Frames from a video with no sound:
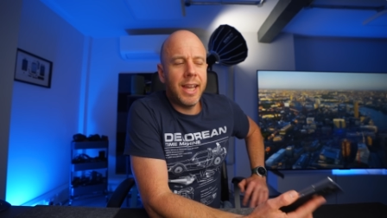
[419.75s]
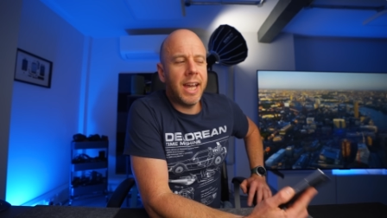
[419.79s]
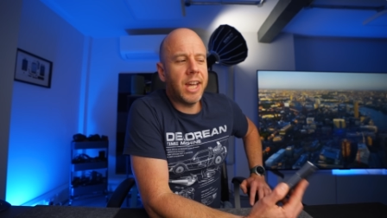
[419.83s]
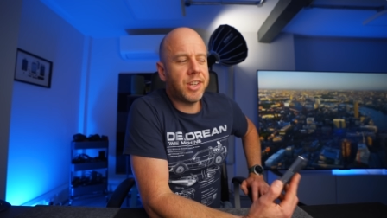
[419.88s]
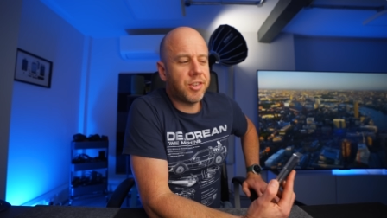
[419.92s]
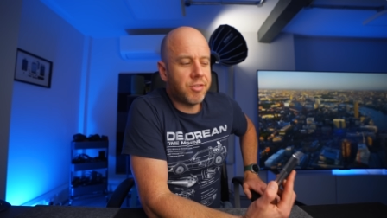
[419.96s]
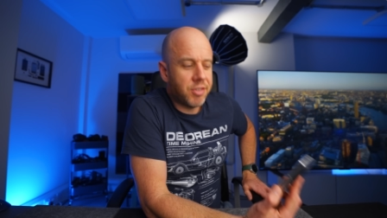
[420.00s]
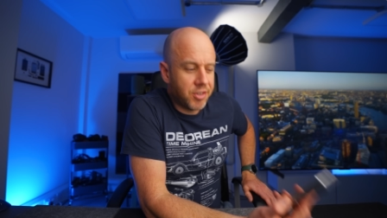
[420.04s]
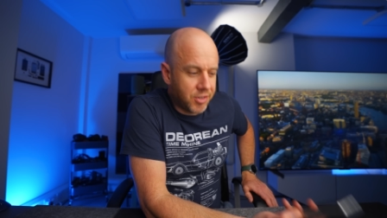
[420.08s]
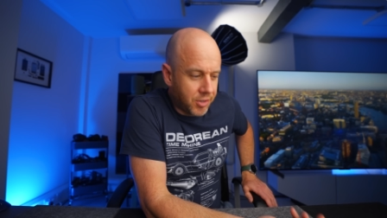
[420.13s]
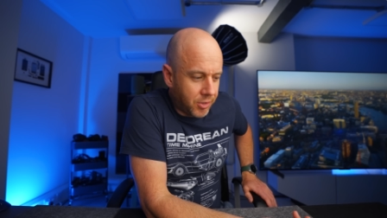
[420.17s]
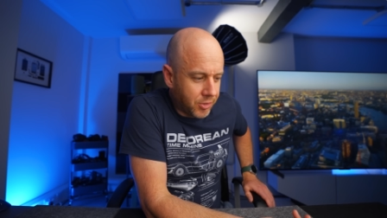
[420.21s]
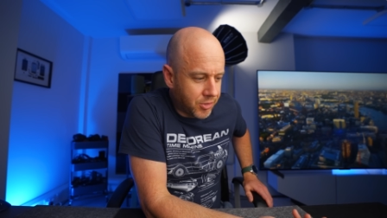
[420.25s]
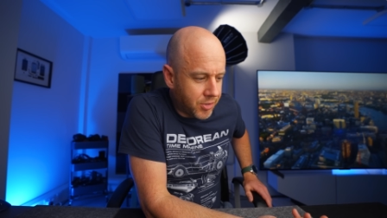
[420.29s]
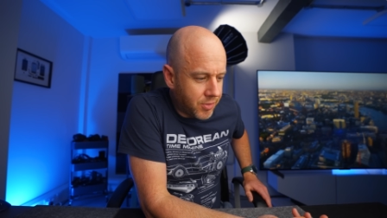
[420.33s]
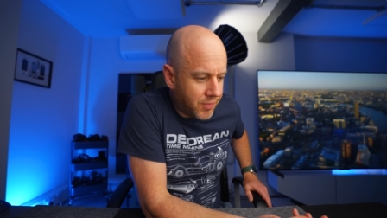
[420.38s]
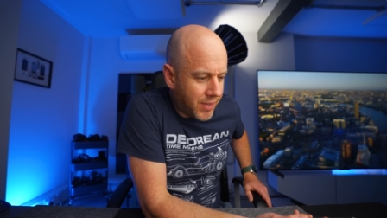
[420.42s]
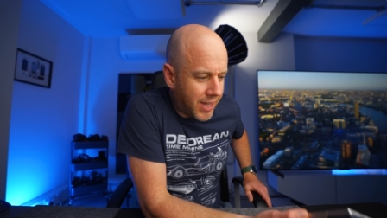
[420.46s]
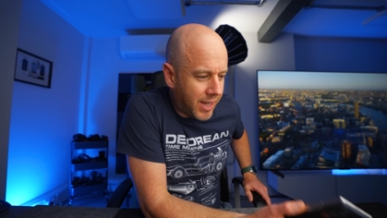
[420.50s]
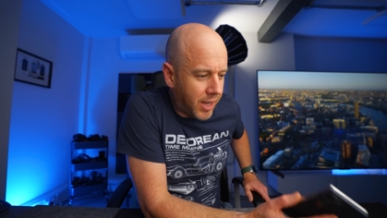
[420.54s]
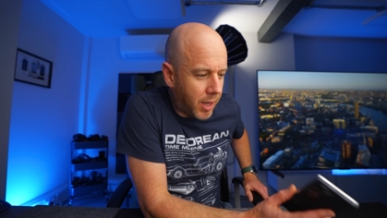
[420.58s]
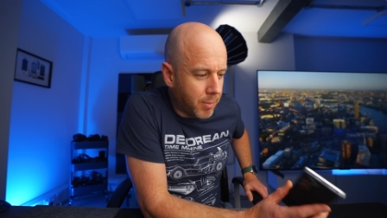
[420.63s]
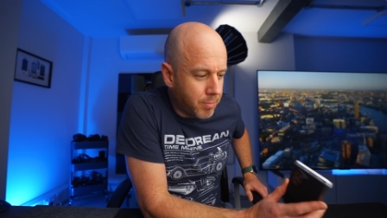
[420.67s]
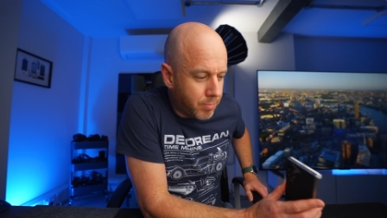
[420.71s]
As a result of
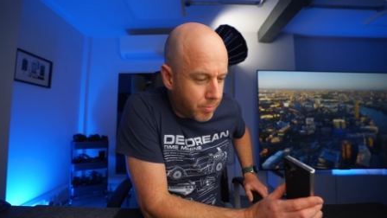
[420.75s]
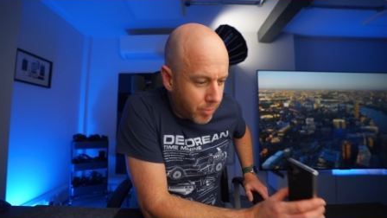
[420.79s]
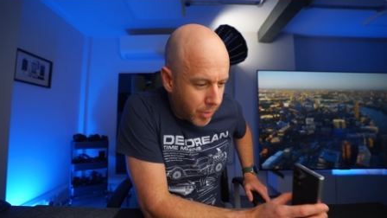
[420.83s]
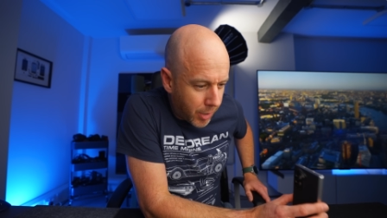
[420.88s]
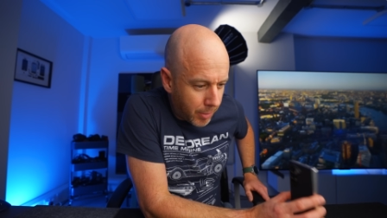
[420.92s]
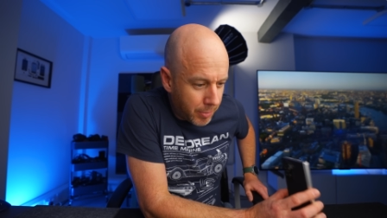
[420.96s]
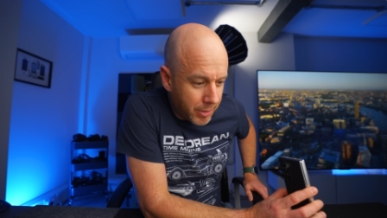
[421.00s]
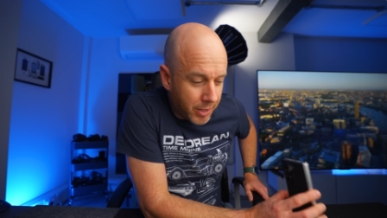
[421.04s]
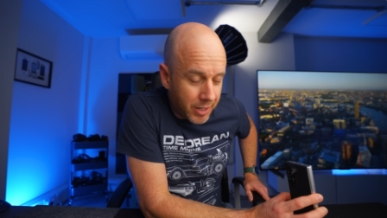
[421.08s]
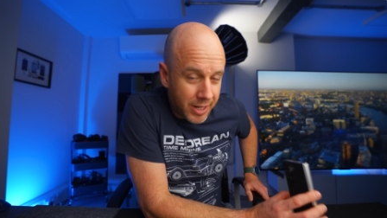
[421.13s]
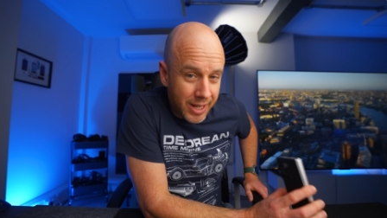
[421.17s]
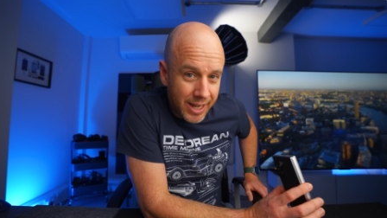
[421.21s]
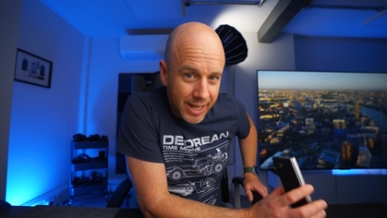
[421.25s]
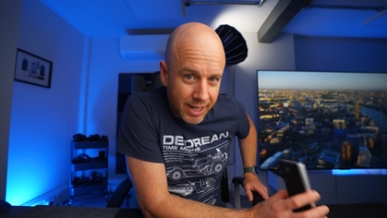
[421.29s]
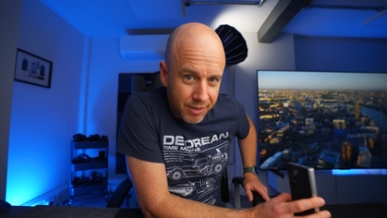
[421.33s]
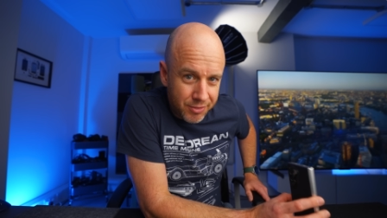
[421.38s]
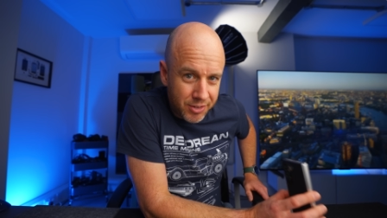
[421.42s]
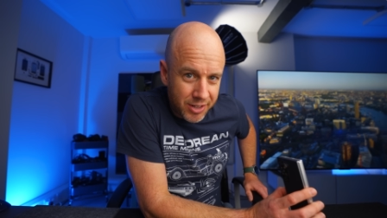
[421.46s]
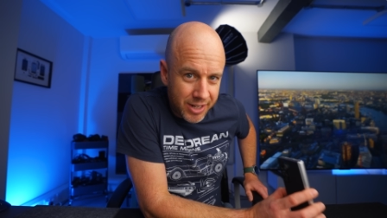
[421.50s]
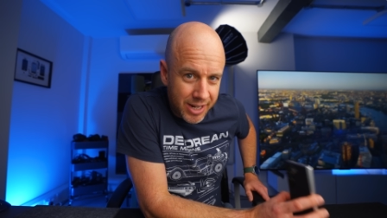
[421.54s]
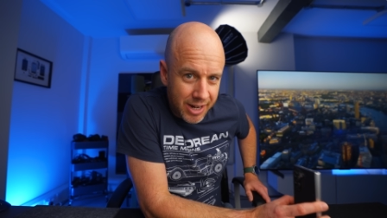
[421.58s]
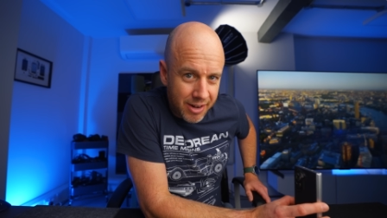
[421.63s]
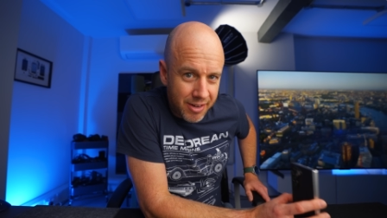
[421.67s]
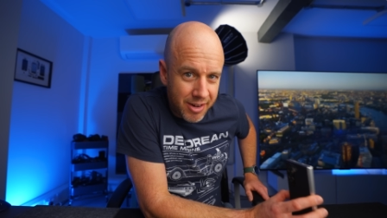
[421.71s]
that, I'm probably gonna have
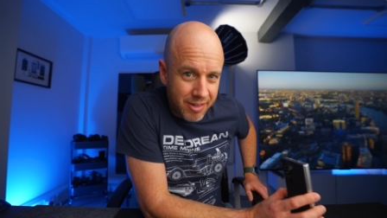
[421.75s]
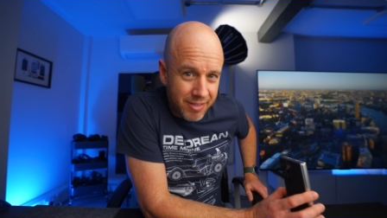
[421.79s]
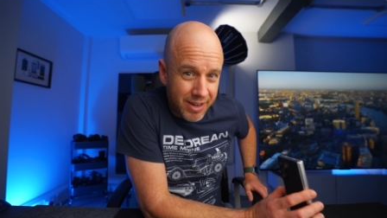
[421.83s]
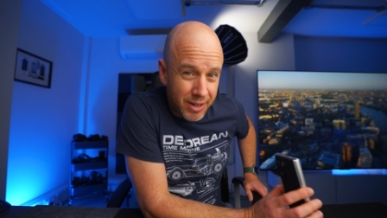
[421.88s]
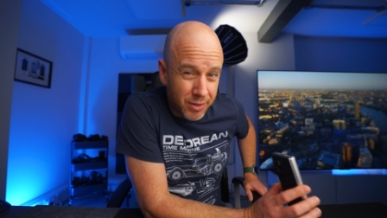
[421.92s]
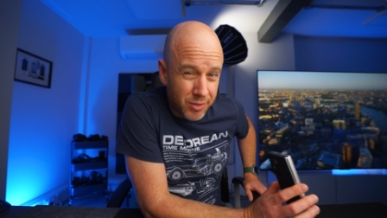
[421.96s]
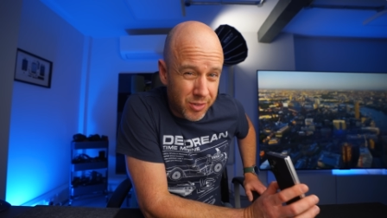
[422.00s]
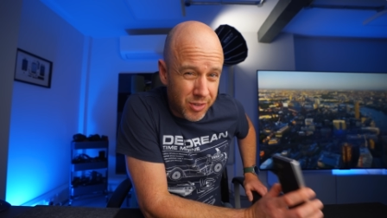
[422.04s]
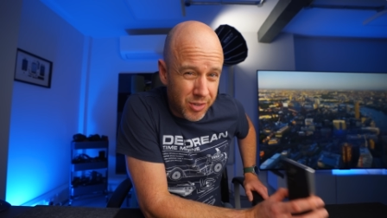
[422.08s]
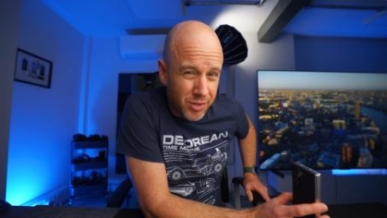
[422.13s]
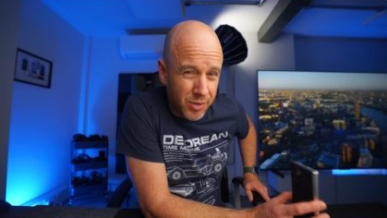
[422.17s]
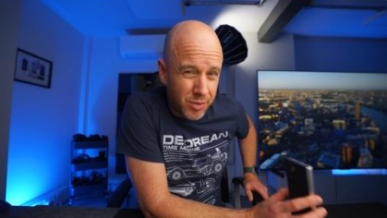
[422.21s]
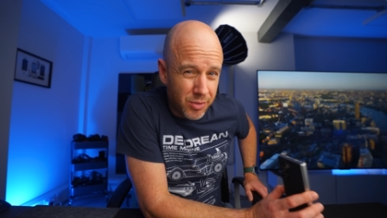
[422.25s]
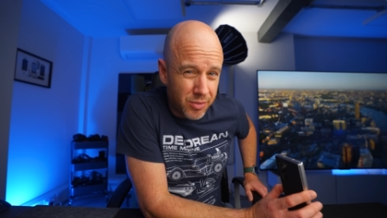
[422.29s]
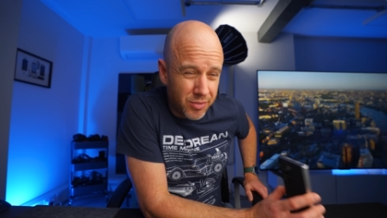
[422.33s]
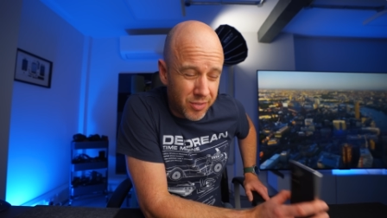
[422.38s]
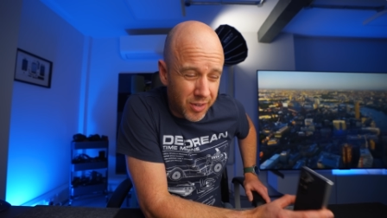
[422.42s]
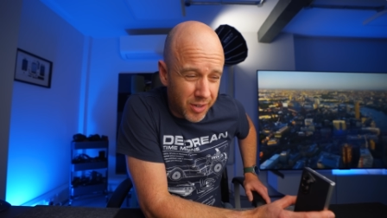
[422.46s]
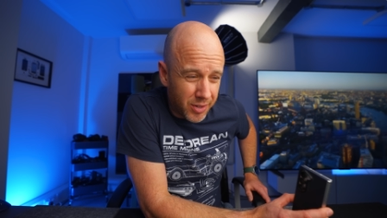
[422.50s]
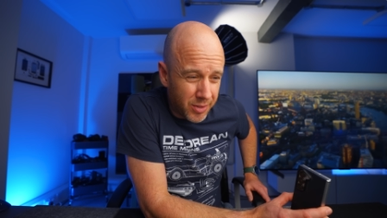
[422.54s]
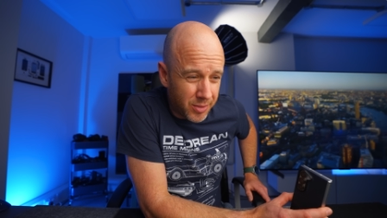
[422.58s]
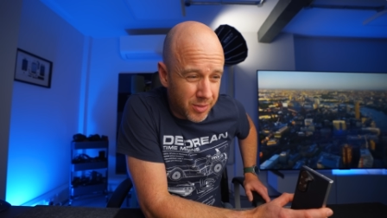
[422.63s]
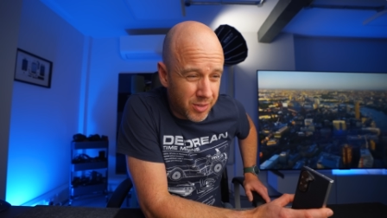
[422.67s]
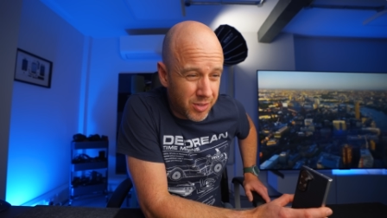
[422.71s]
to carry around two
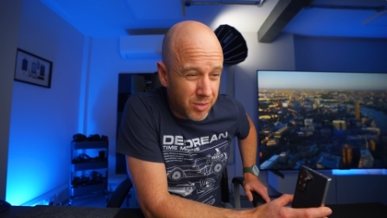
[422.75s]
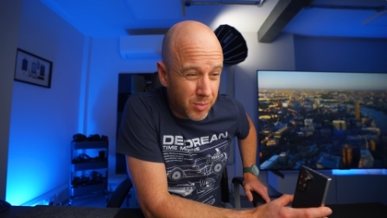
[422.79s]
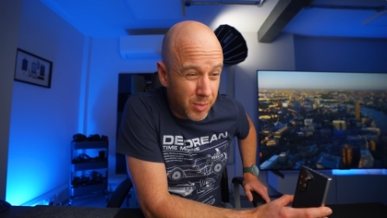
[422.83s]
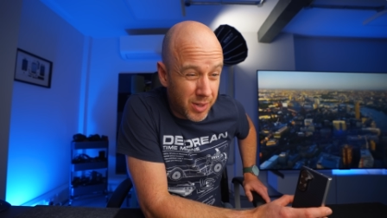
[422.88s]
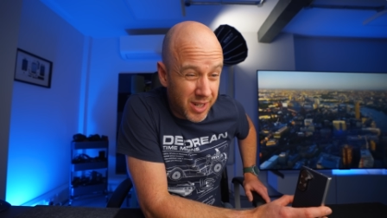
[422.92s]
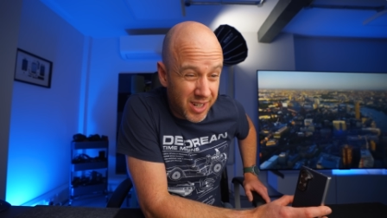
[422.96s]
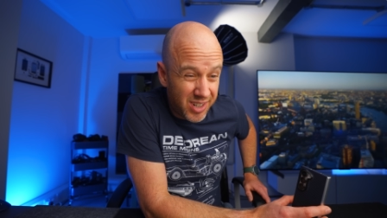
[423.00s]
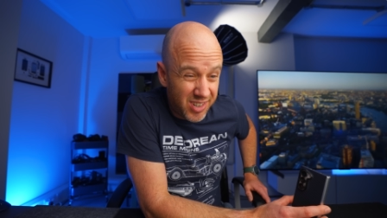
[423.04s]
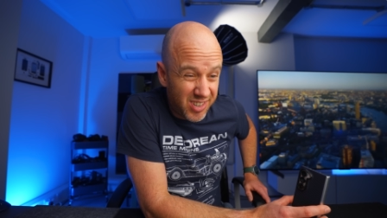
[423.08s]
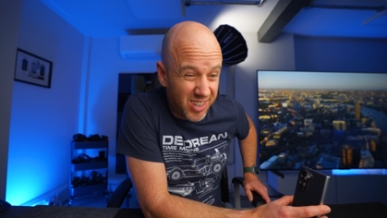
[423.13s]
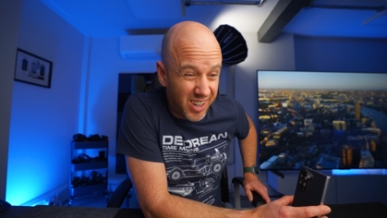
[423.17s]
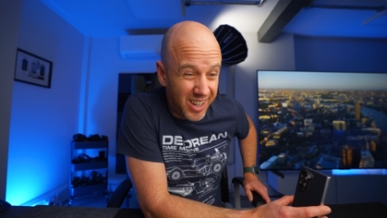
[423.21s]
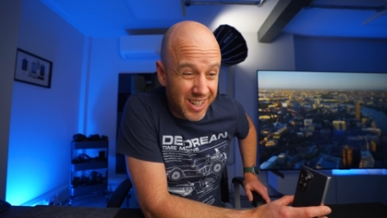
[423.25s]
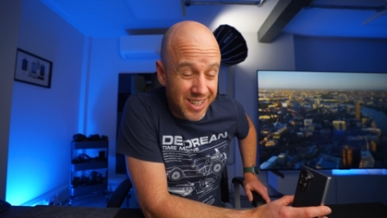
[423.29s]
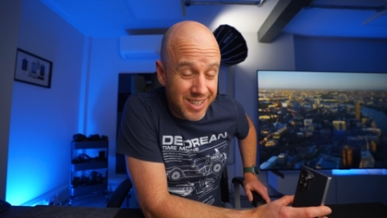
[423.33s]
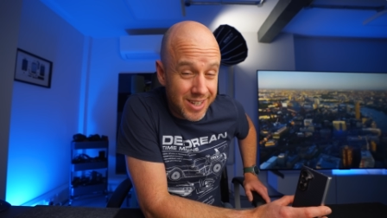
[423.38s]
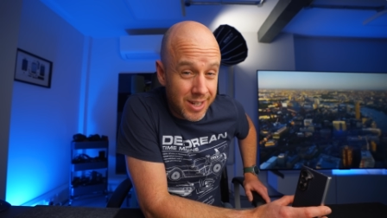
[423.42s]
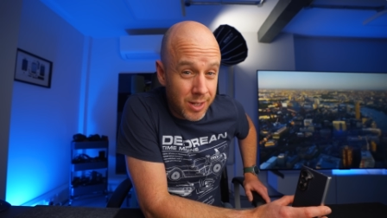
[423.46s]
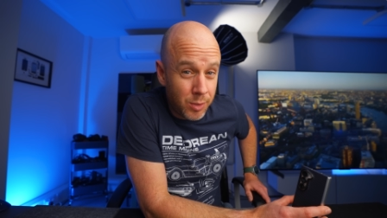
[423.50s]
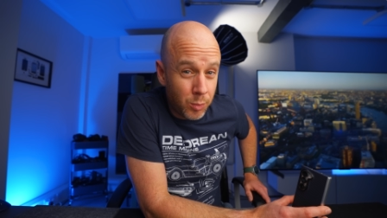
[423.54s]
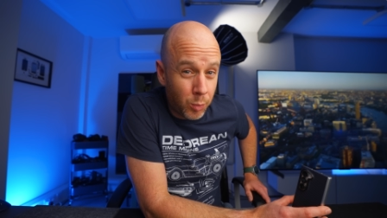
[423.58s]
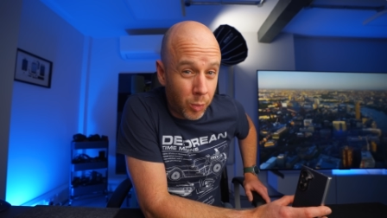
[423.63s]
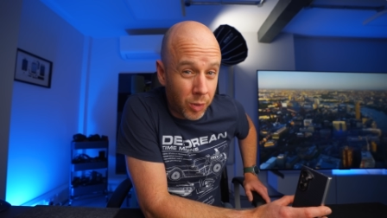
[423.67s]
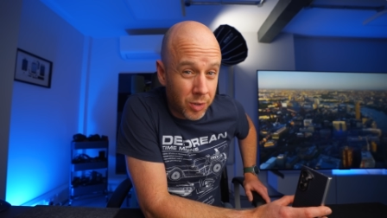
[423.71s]
phones, which I
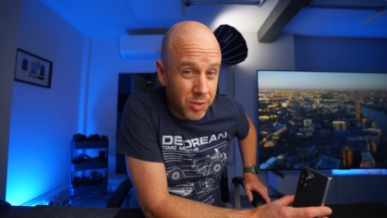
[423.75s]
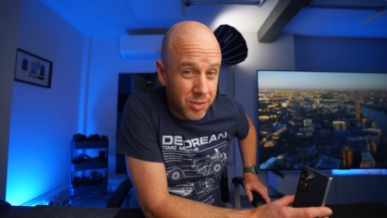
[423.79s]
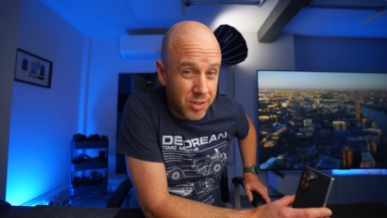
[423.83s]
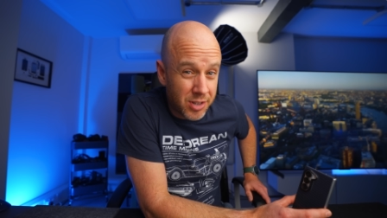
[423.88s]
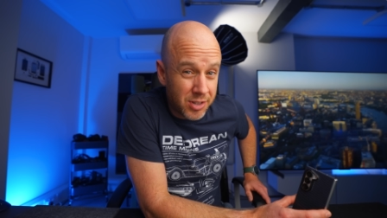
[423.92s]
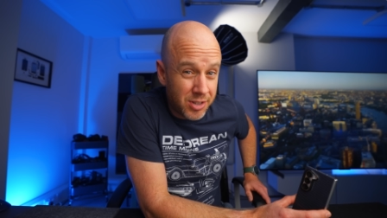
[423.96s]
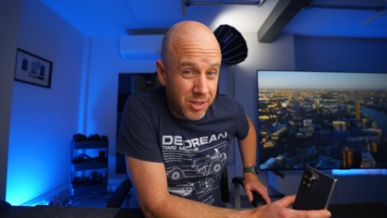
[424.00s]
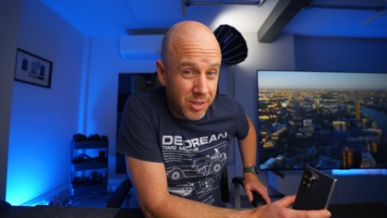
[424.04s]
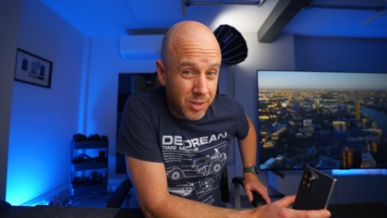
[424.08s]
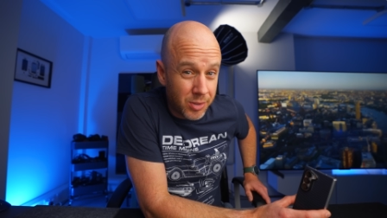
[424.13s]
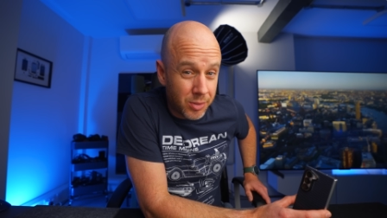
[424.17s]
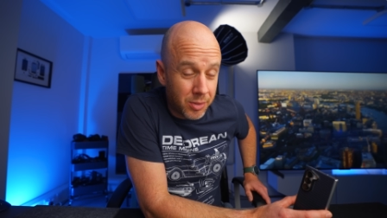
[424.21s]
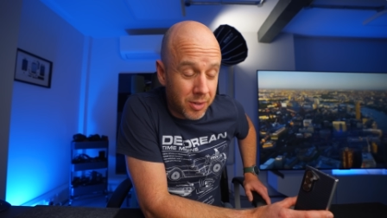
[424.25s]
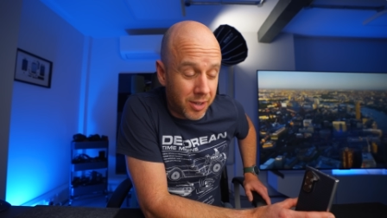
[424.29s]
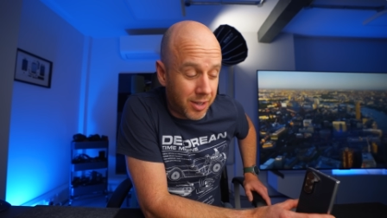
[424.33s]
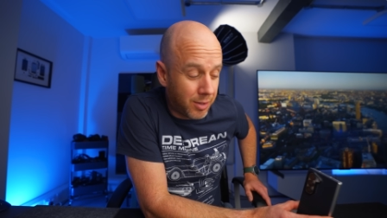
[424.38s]
didn't want to do.